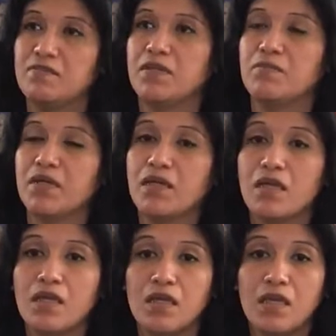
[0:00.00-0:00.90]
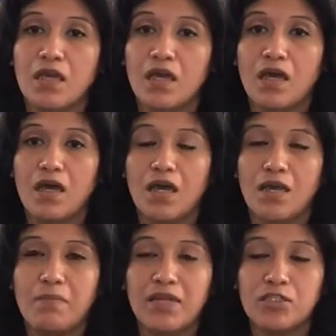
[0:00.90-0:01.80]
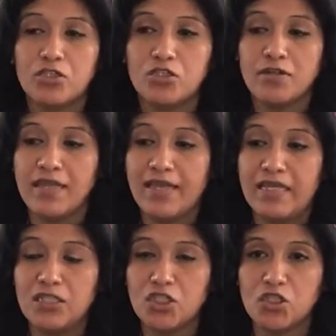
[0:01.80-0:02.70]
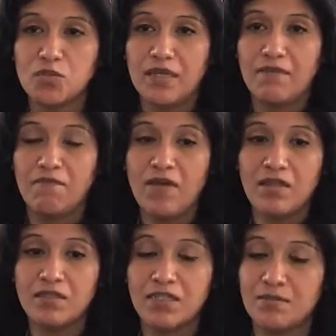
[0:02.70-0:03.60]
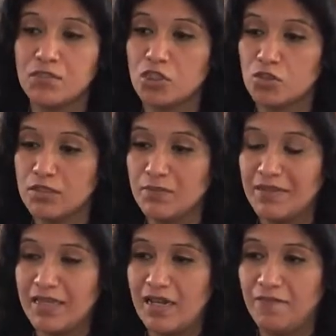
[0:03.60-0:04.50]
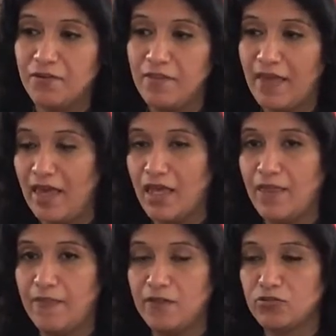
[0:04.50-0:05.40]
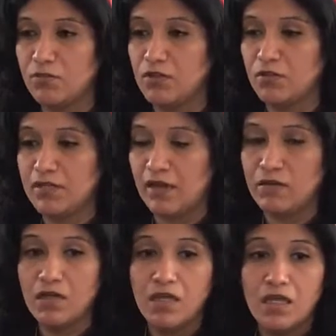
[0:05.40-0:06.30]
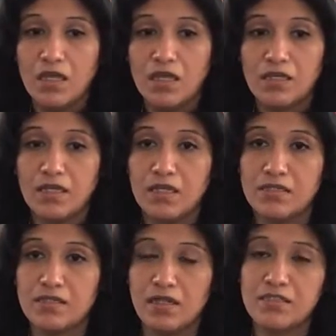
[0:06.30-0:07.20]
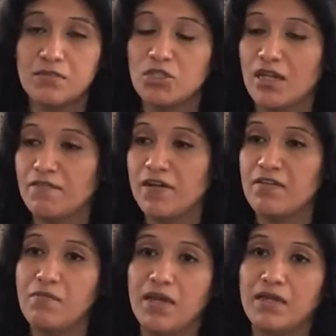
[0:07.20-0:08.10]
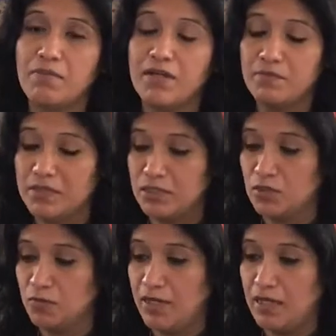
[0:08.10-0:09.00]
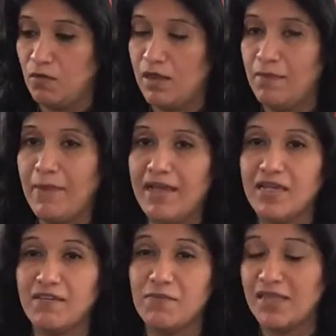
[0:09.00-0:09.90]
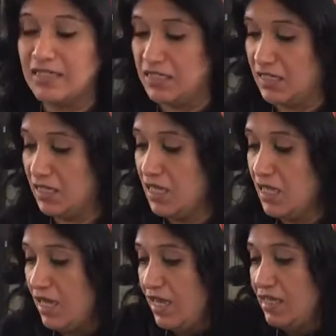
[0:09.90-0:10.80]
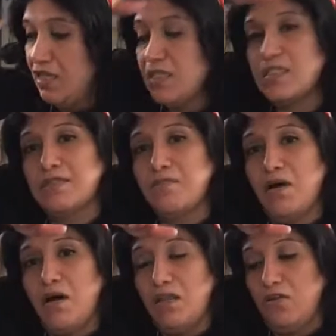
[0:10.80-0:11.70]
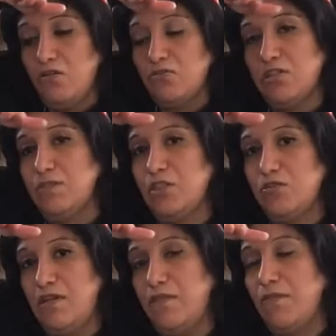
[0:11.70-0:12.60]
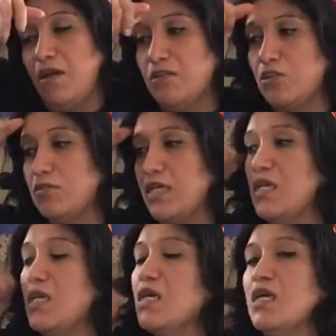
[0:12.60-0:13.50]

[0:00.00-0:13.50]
of it, but I plan to turn that into a Valentine's tree, but then after that, the tree will go down because an awesome chat friend of mine, Pirate Princess Red, a while back had given me the idea. I get this small little Christmas tree from Dollar Tree,